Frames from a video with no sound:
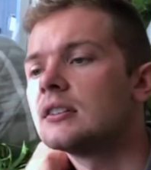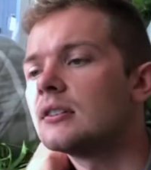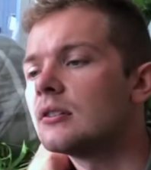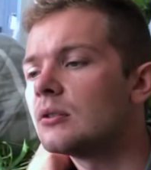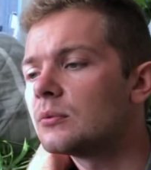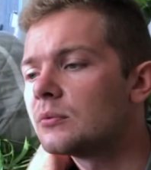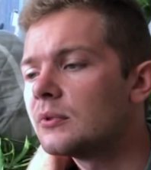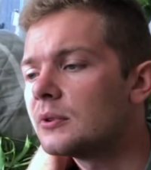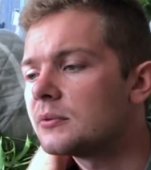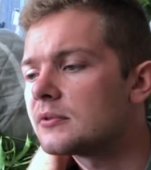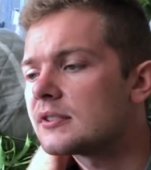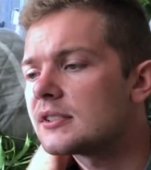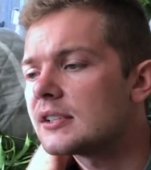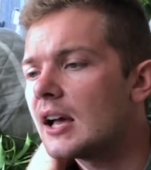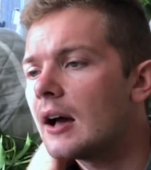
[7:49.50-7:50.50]
little
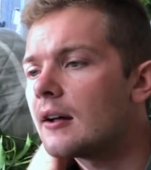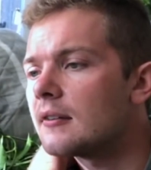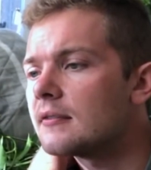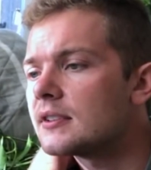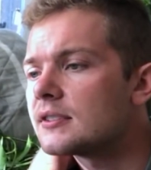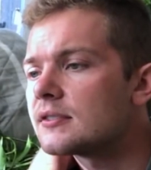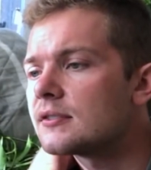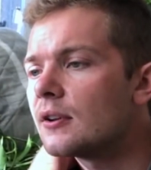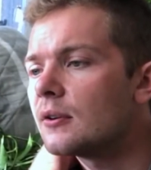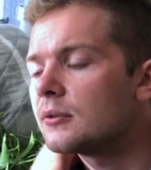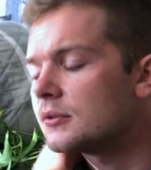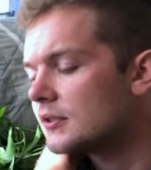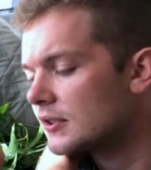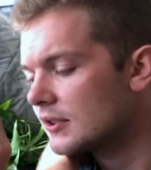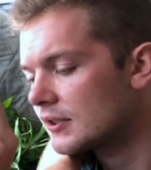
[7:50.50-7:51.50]
roots out of its
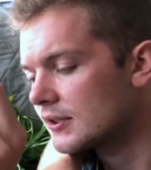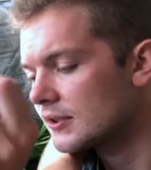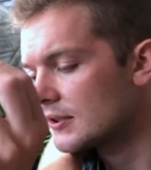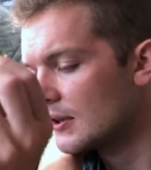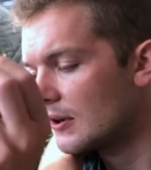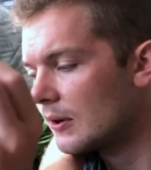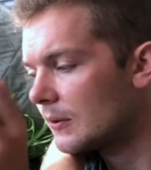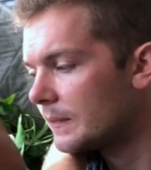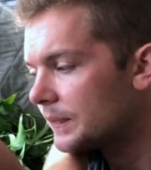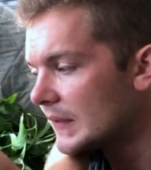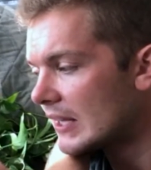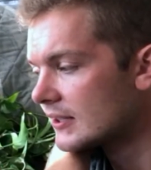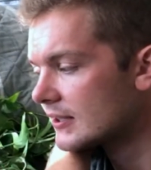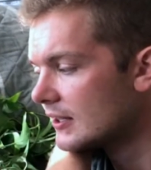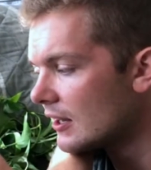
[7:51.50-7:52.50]
nodes. So
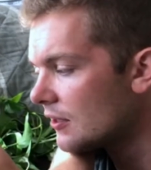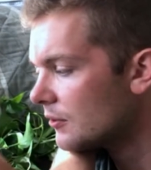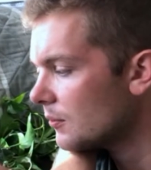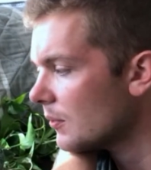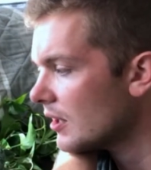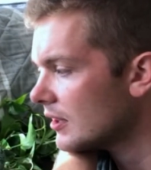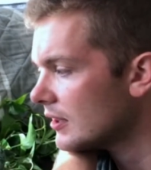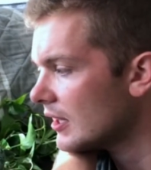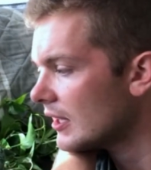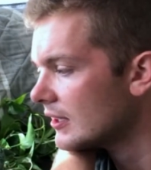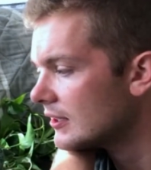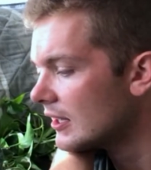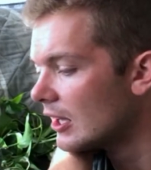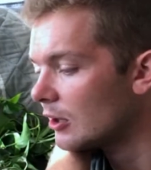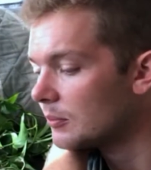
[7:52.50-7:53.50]
that's another one
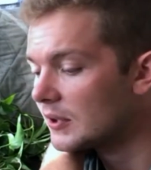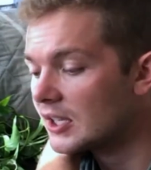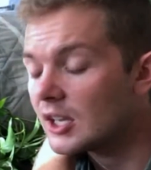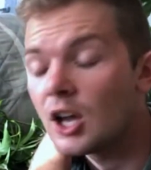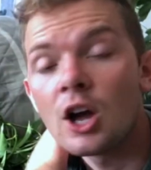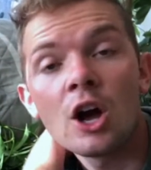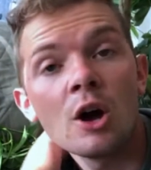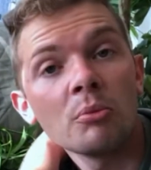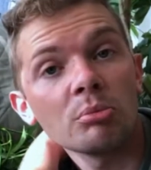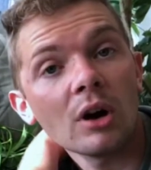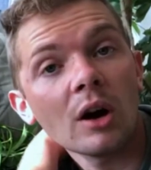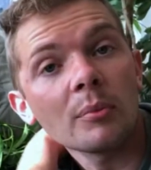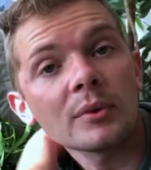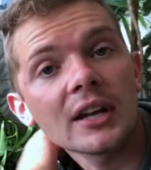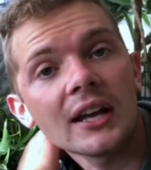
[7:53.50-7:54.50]
that I'll be
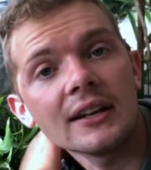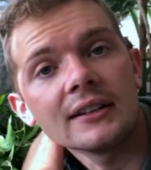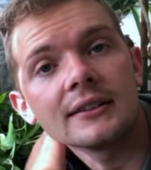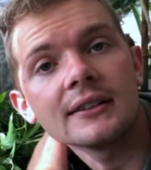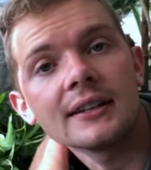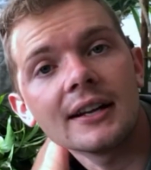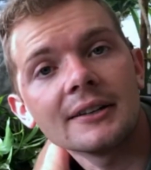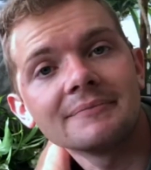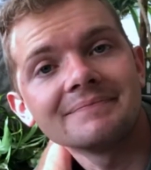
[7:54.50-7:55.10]
propagating today.